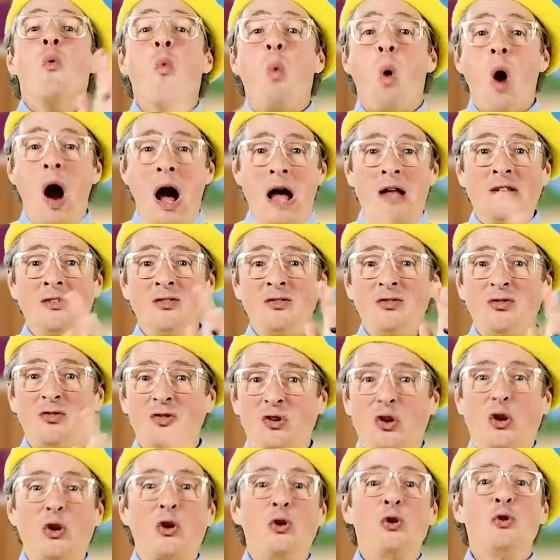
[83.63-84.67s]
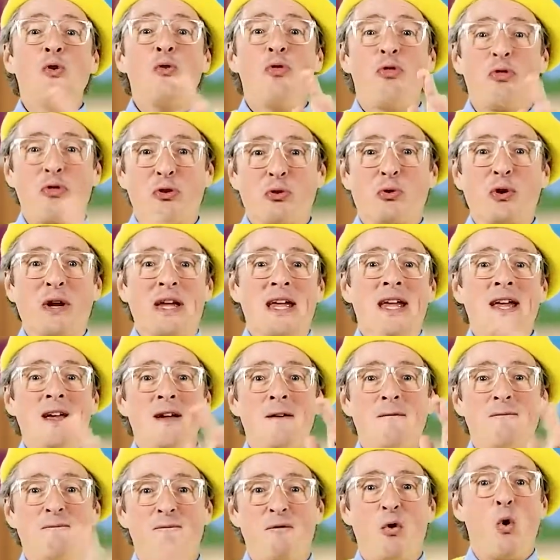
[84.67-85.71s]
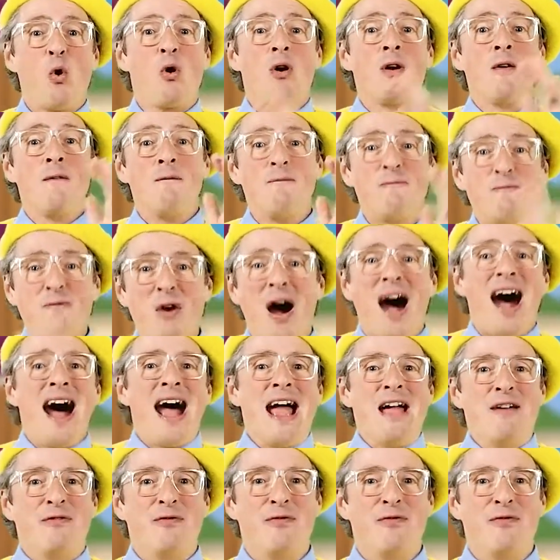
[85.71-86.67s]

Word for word: One, two, three, four, five.